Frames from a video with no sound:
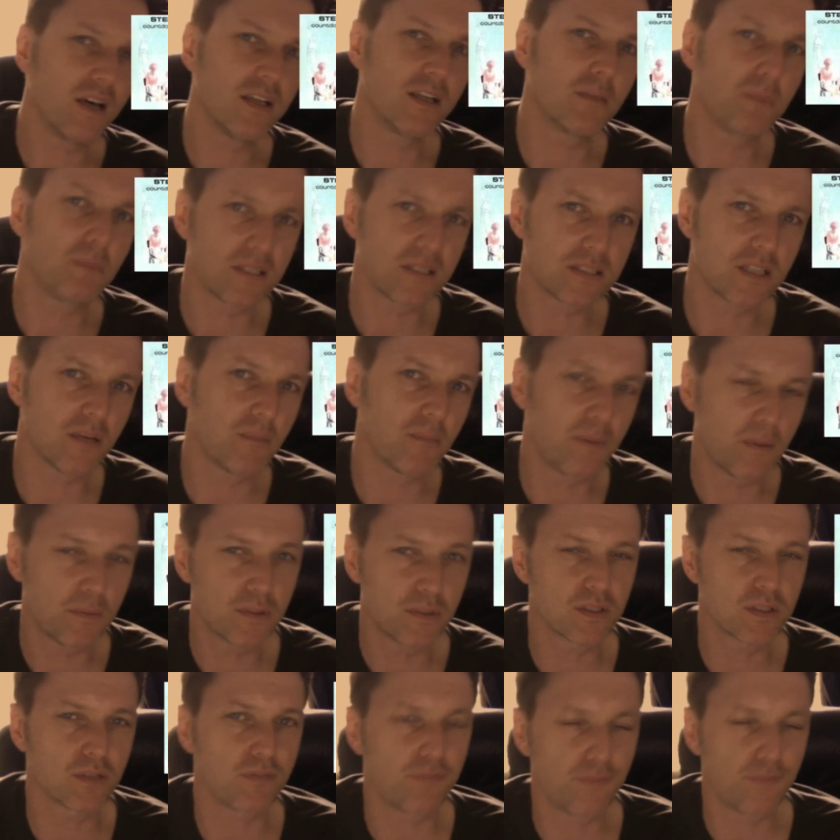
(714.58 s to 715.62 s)
by some people
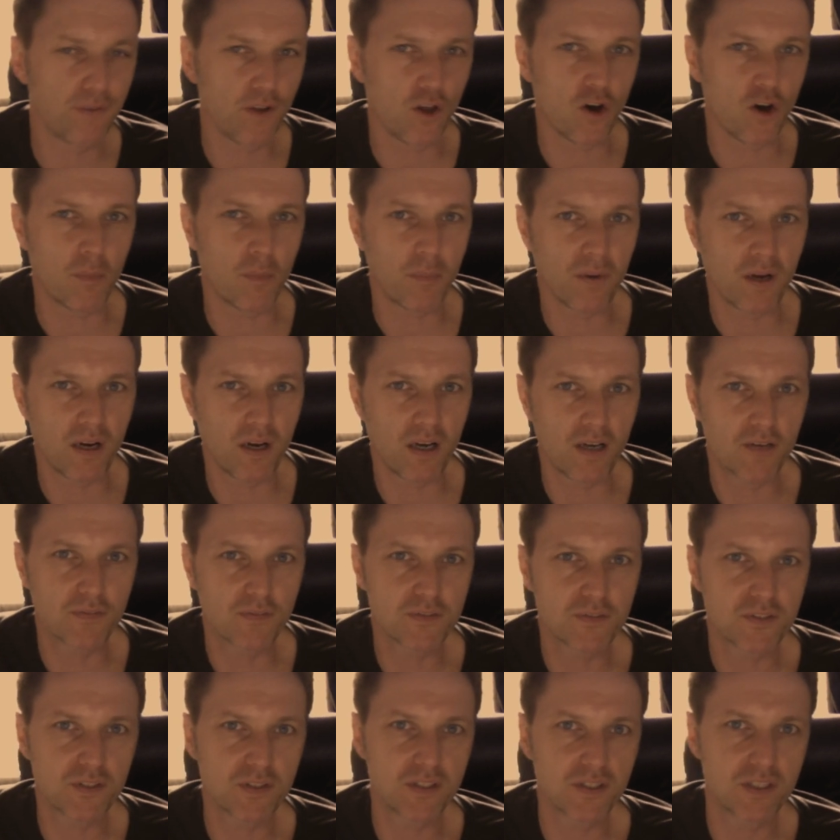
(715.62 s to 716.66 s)
as a flop
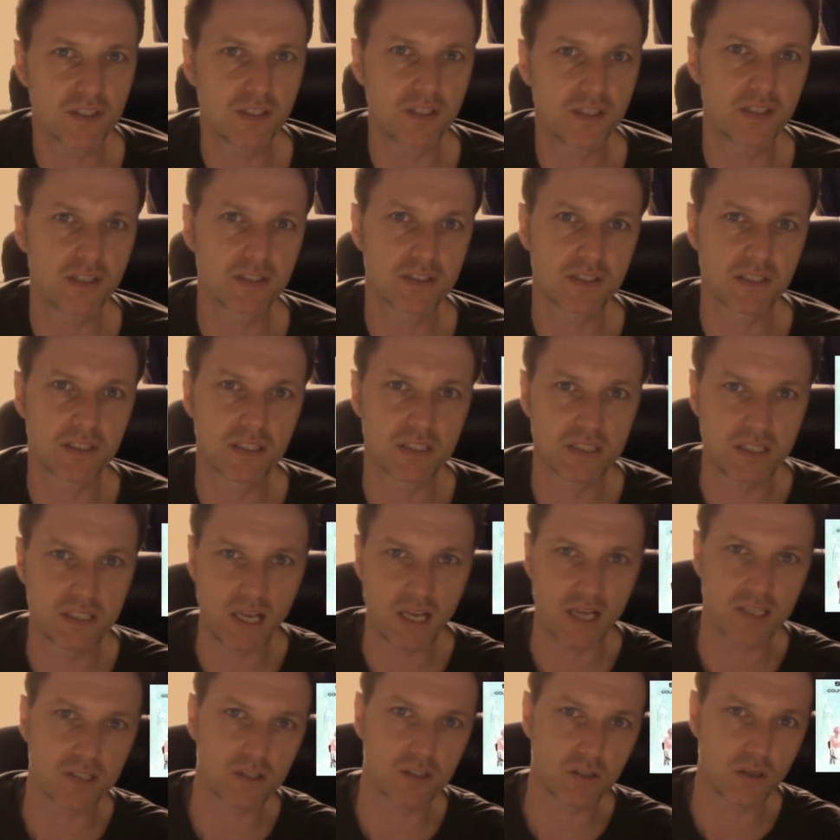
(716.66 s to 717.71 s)
after the
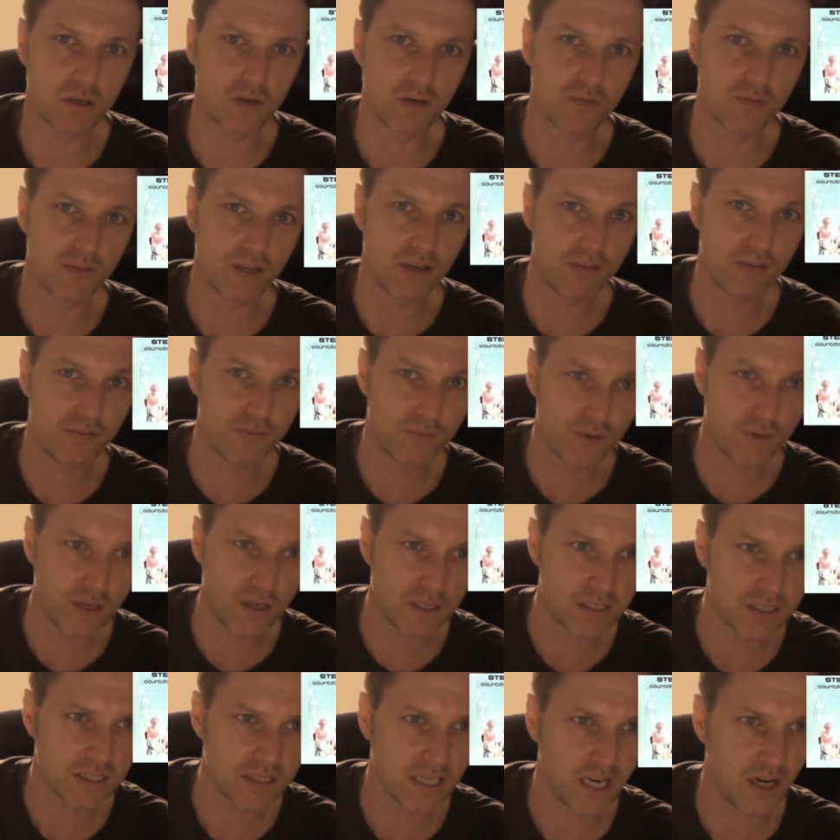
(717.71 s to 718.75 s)
success of their
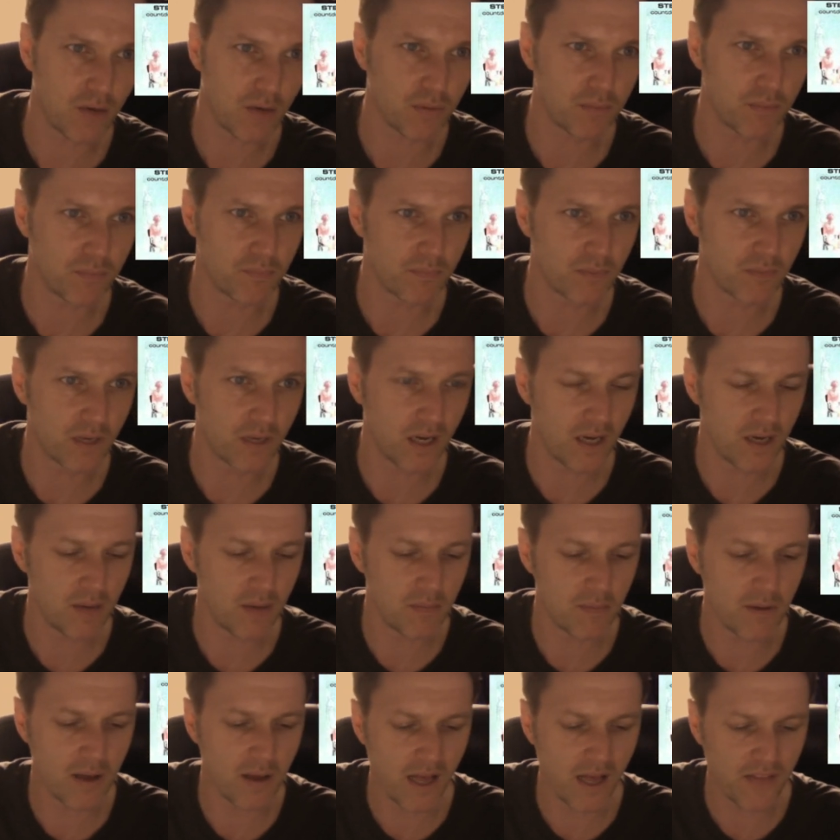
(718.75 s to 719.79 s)
first album.
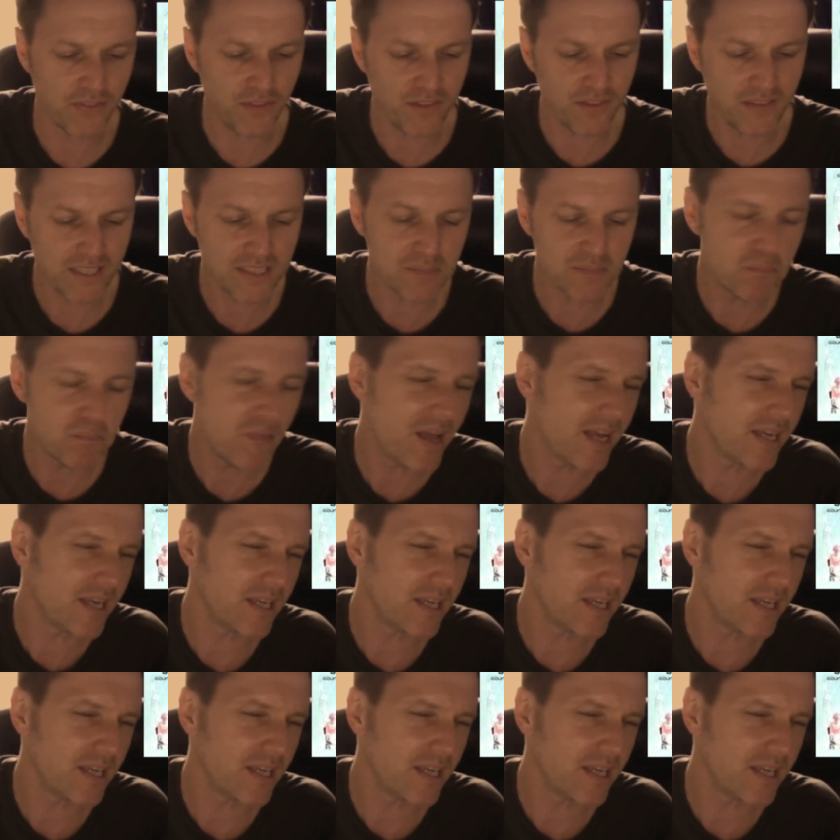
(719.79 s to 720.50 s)
I think that's mainly